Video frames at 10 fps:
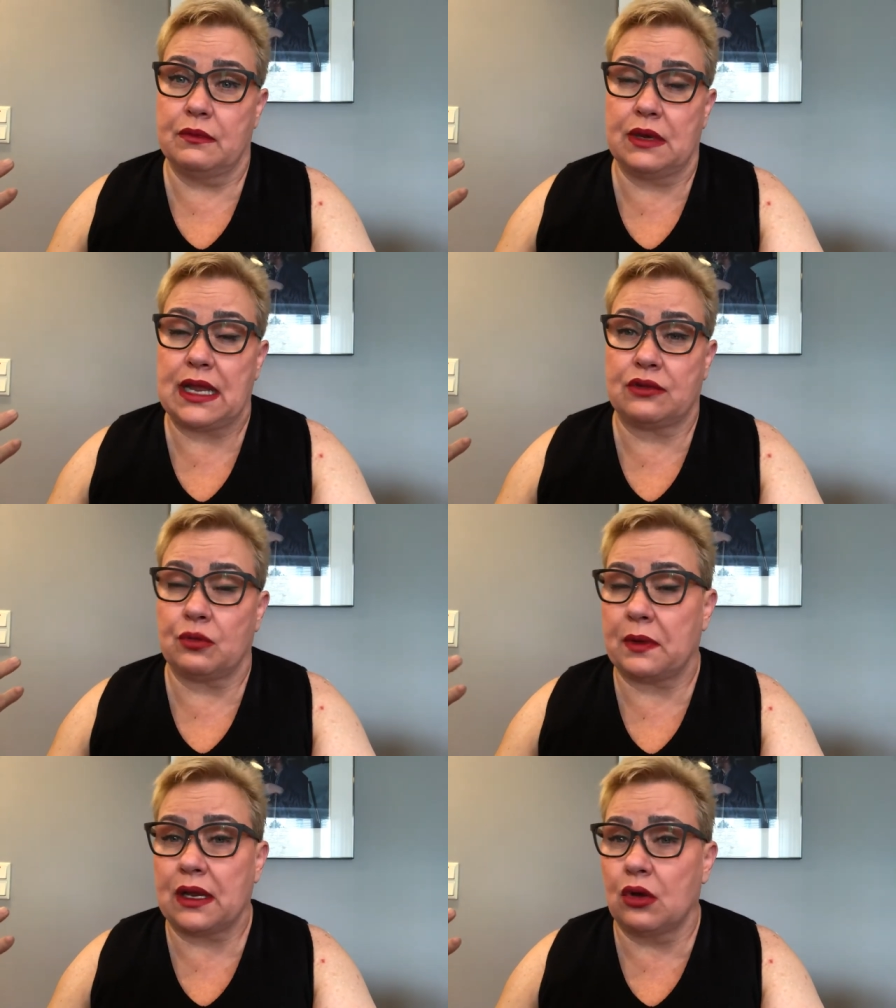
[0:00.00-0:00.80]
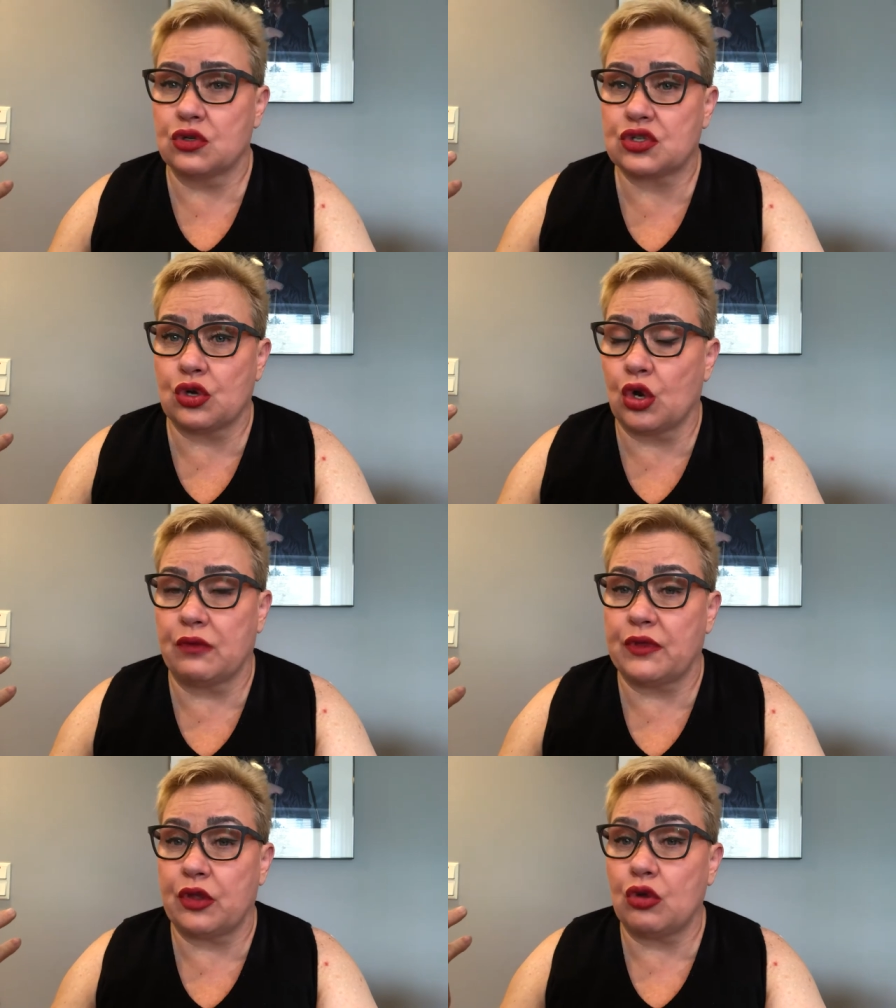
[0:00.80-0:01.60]
need to be launched all
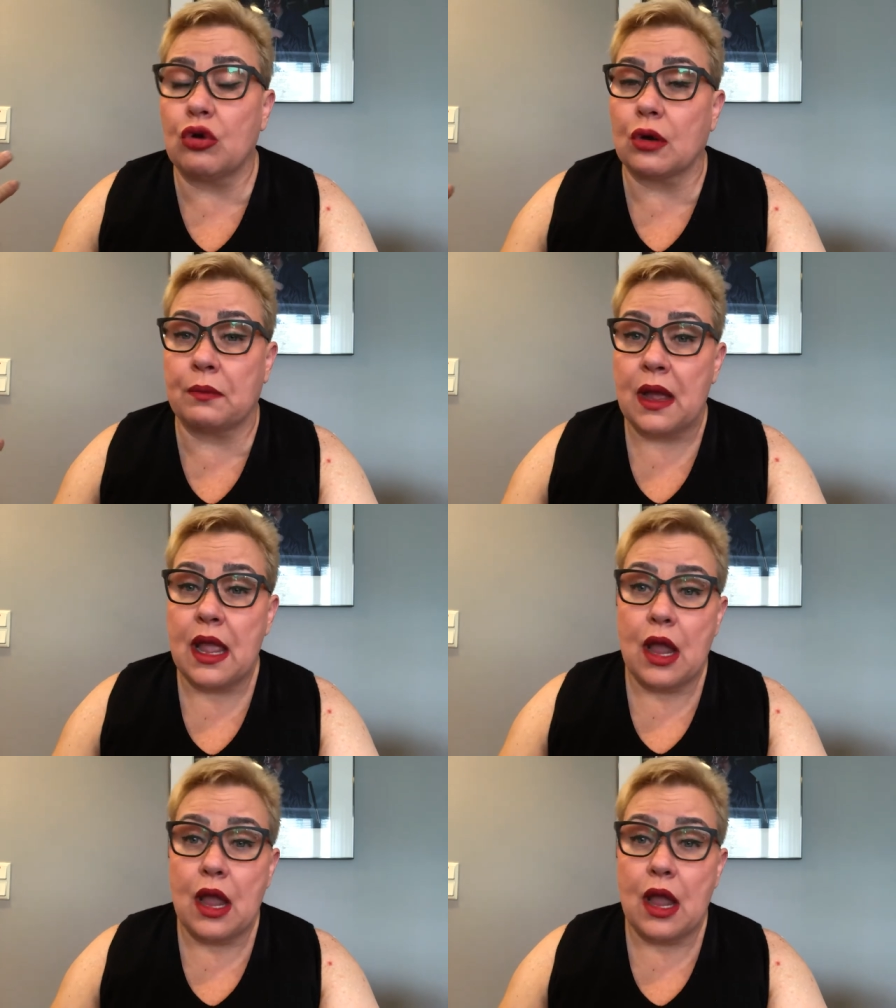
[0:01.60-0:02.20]
over the Europe,